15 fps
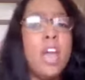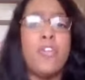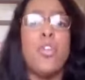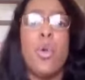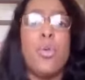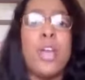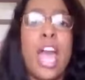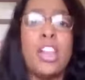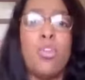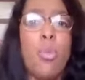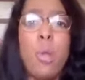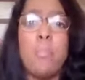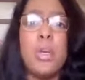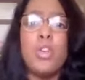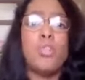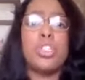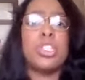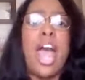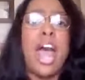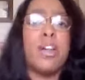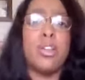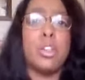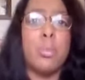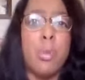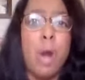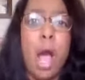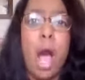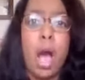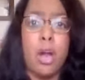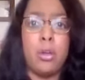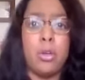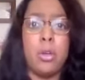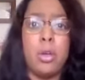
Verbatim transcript: if you don't gather with me, you scatter the broad.